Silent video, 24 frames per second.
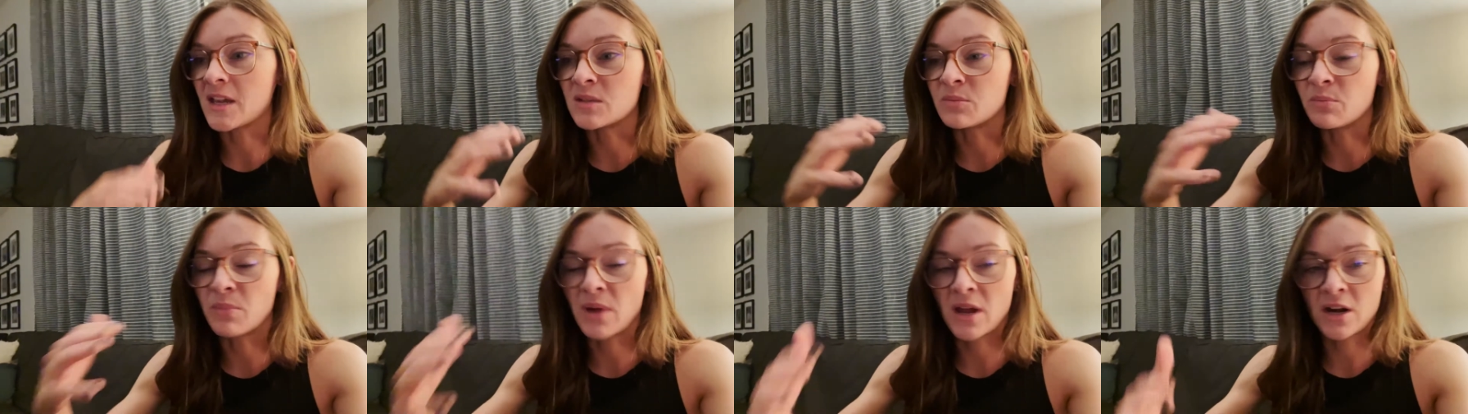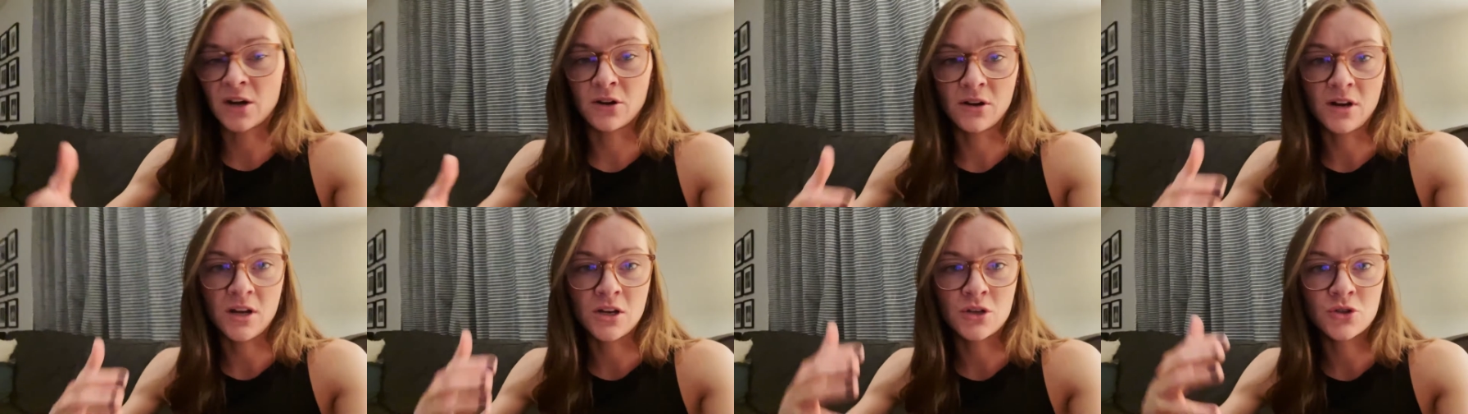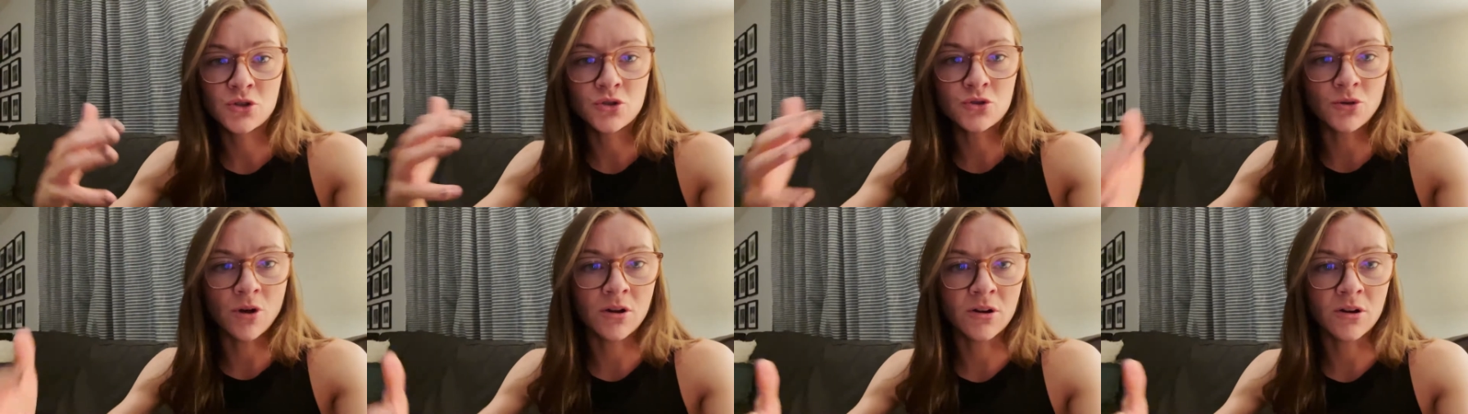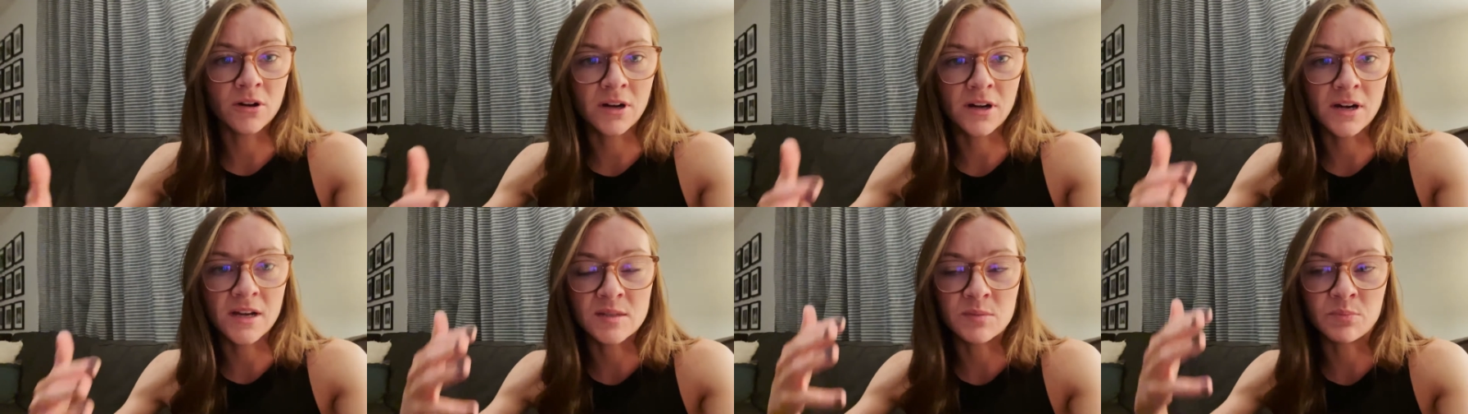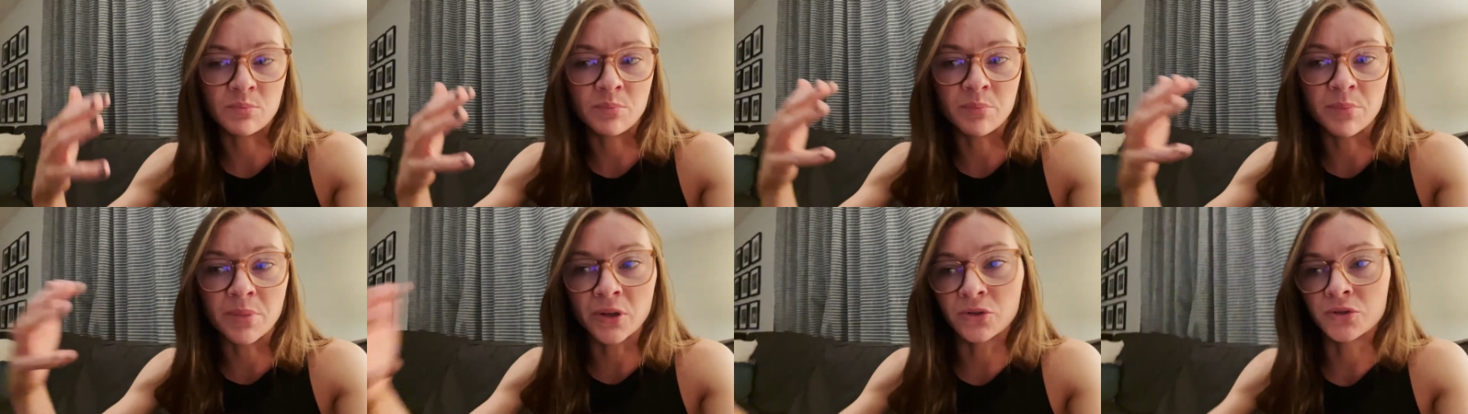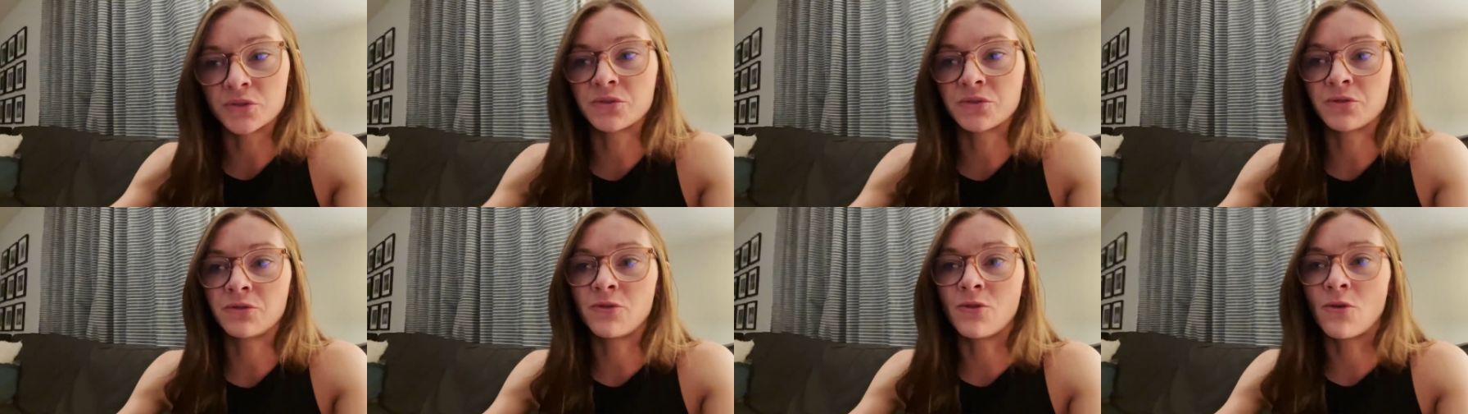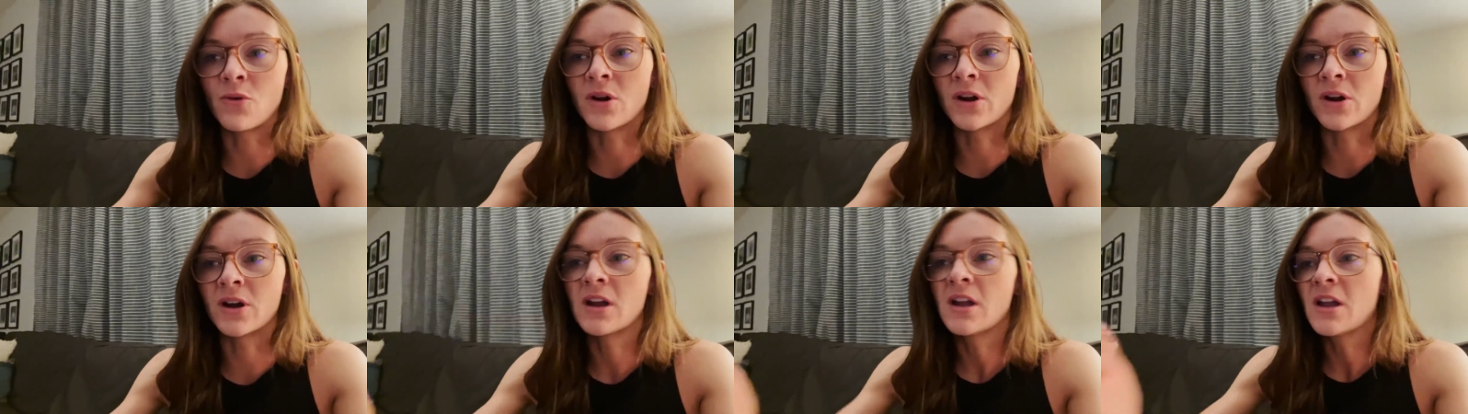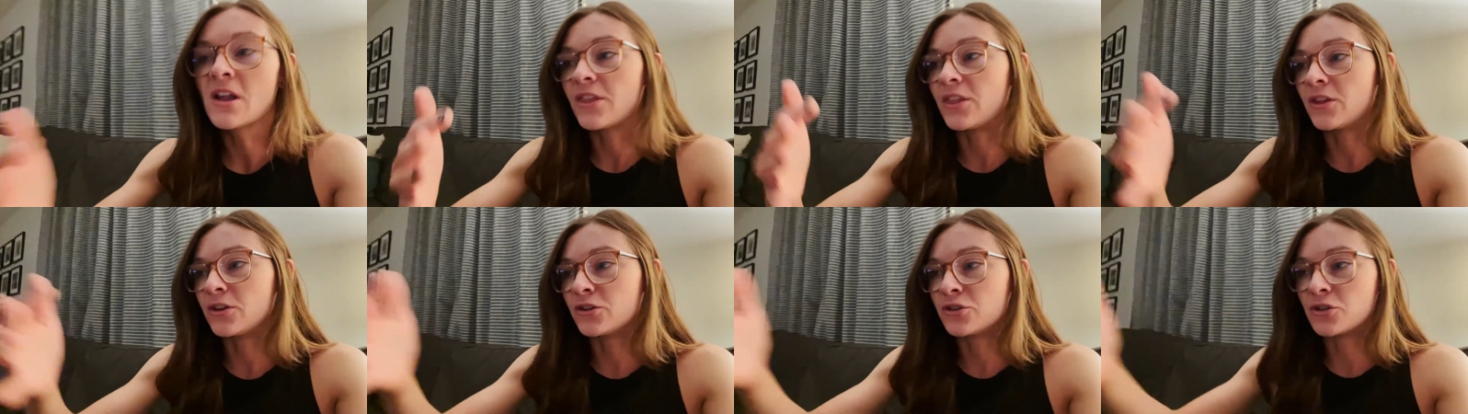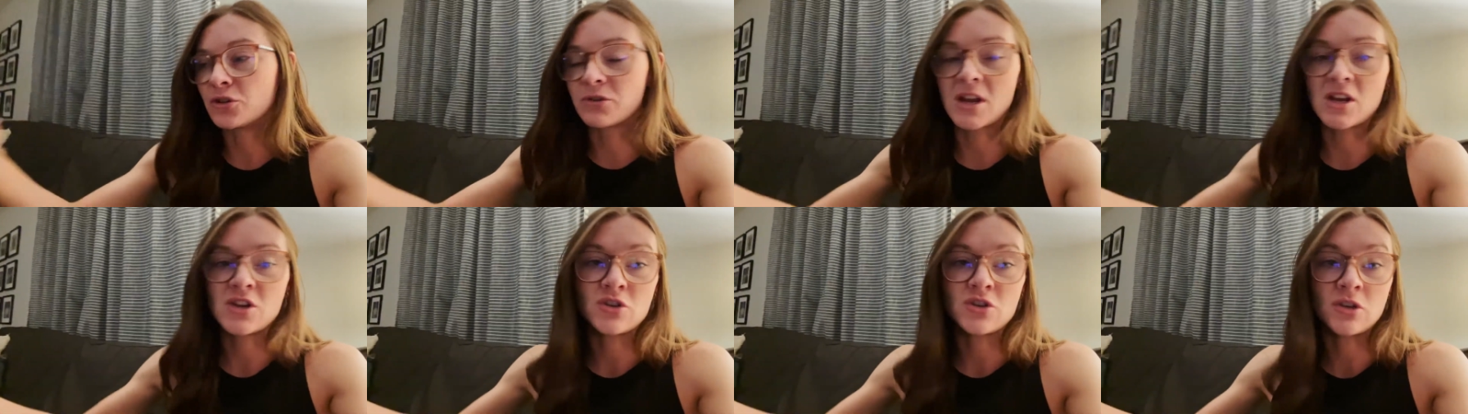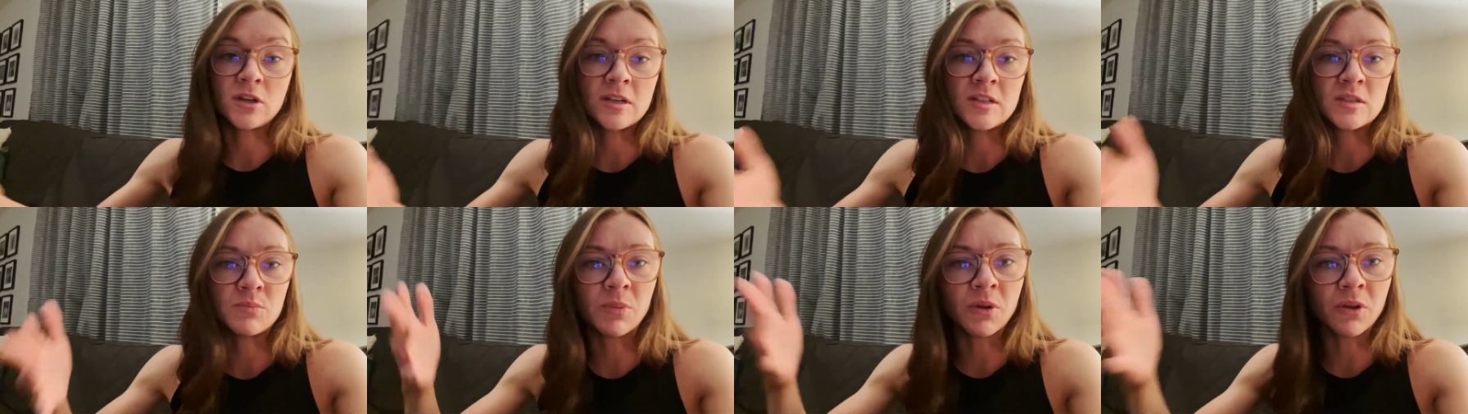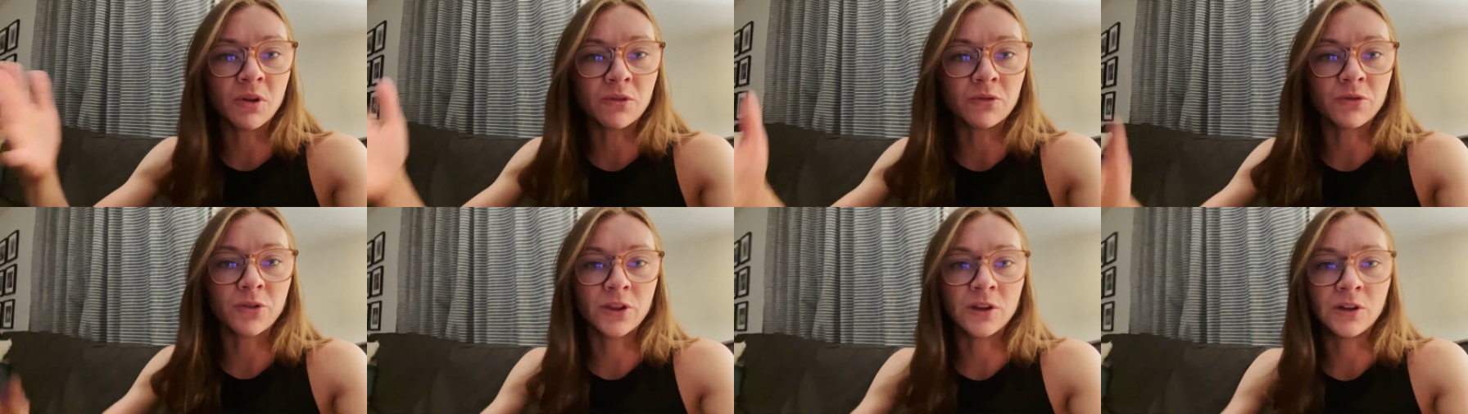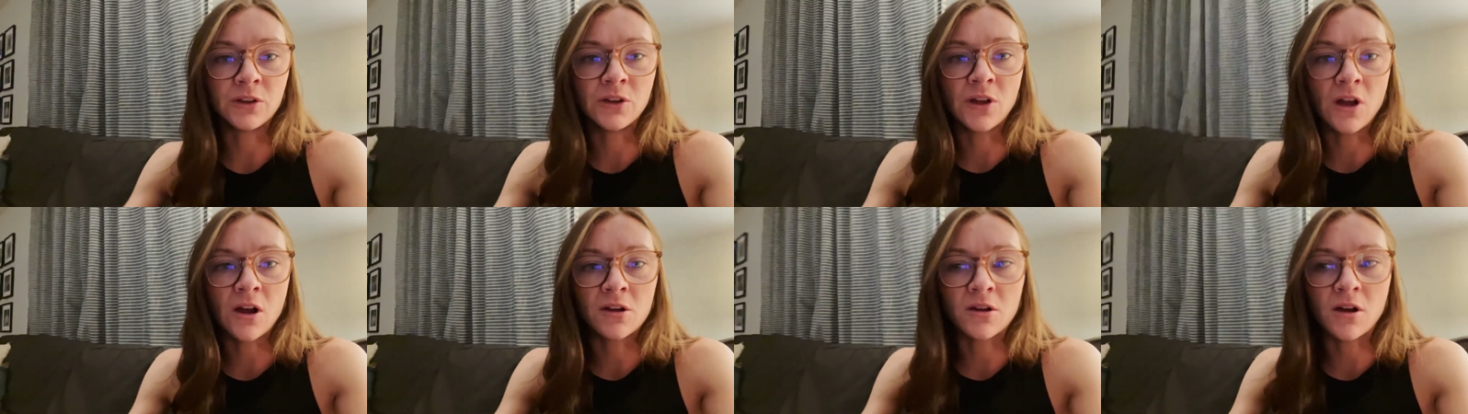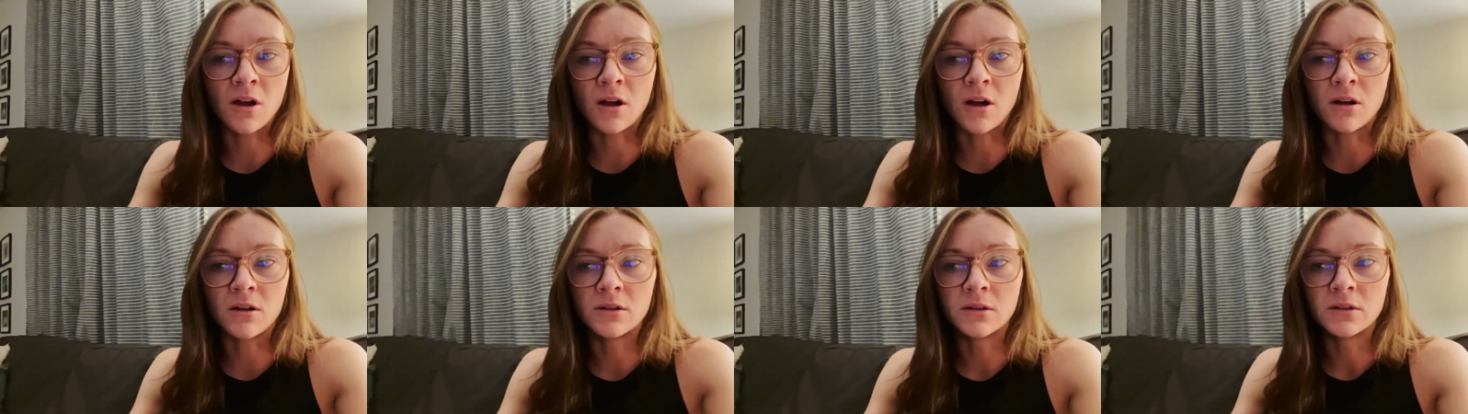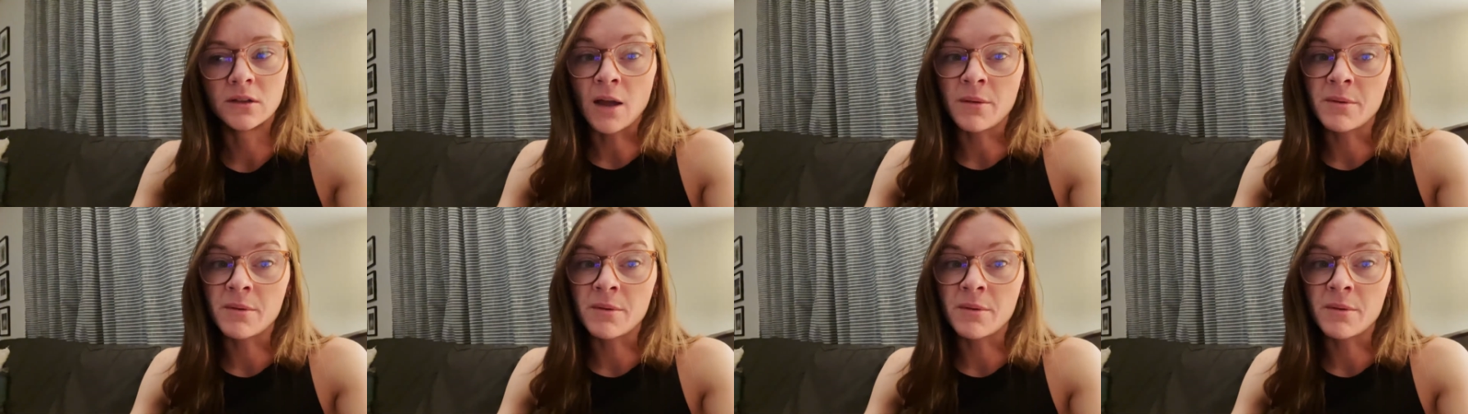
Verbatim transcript: is better, is stronger, is built for the duration, is built for the long haul.